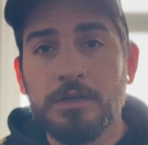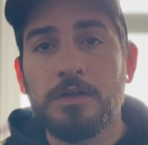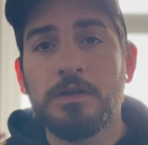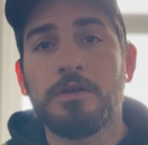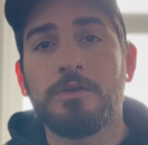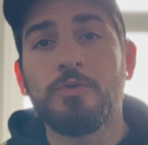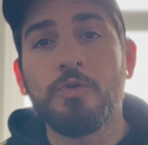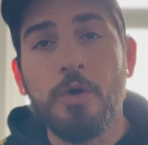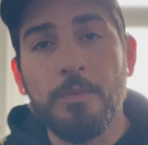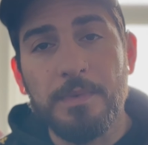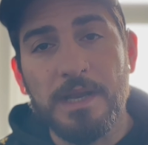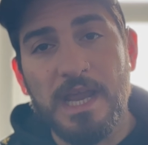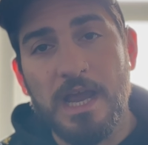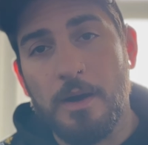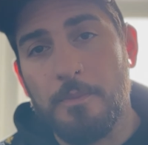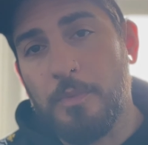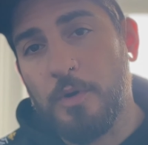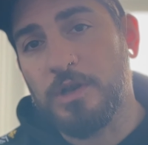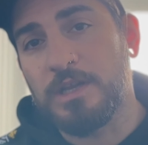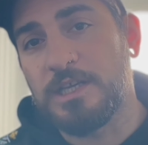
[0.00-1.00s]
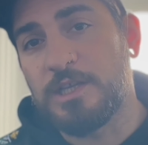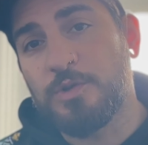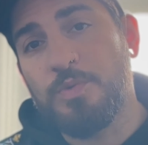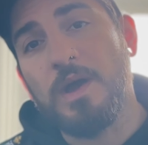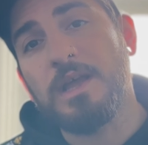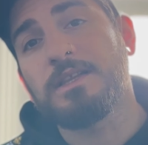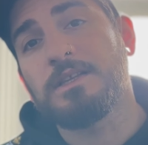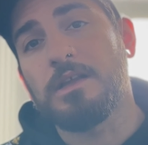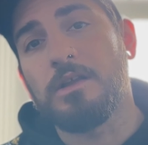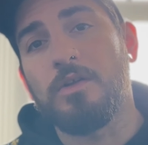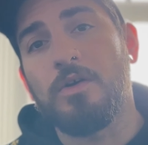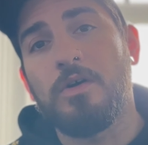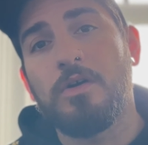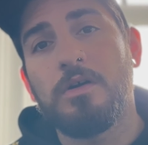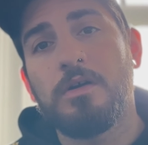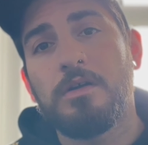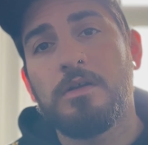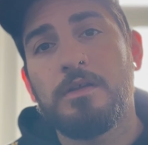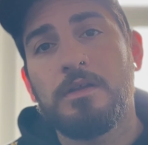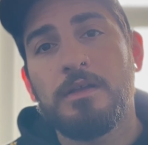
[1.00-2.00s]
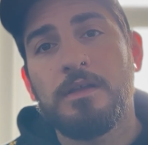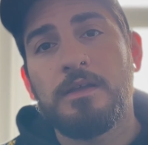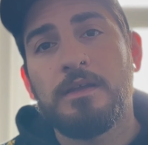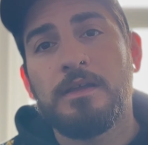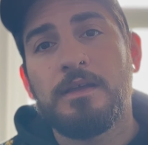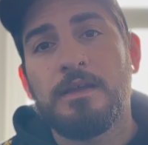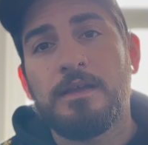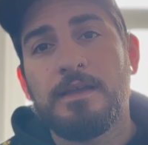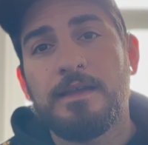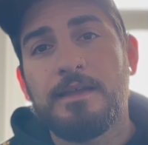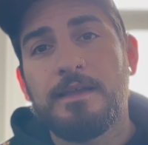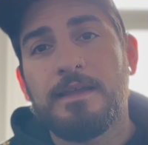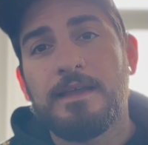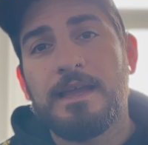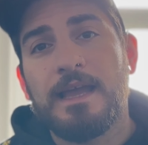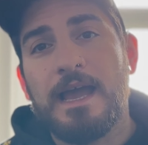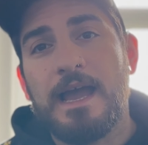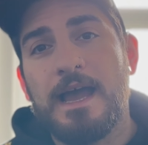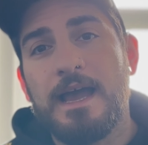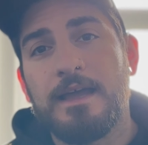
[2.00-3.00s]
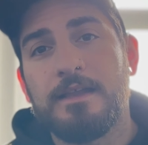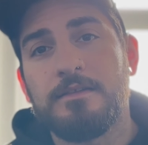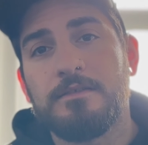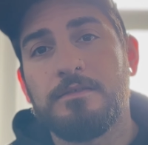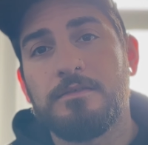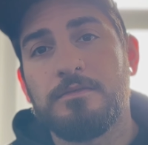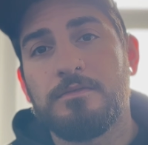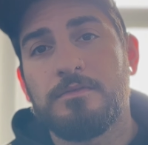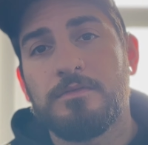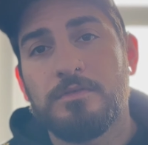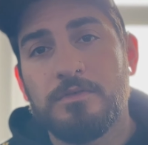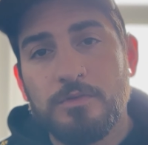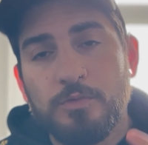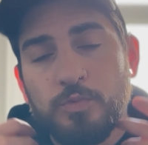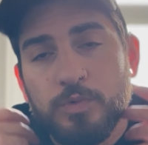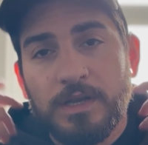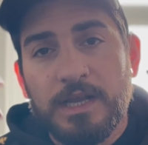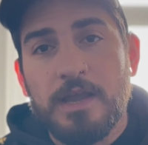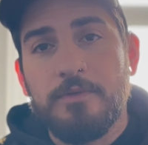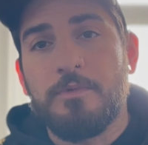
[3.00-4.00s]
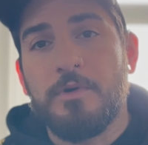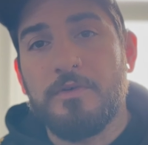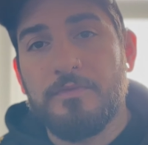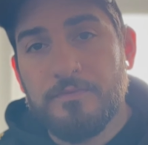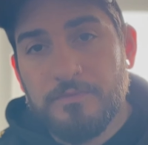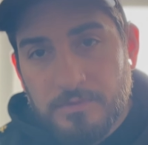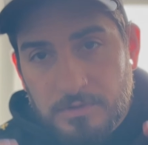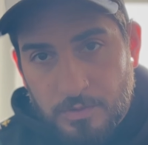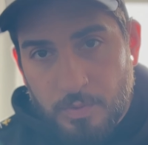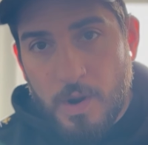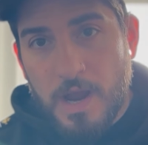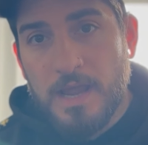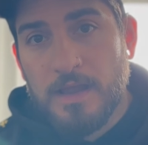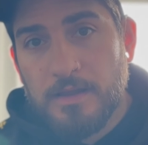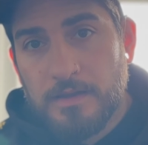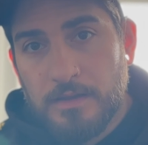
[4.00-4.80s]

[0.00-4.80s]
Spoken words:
Normally our body sweats a lot and we give off sweat.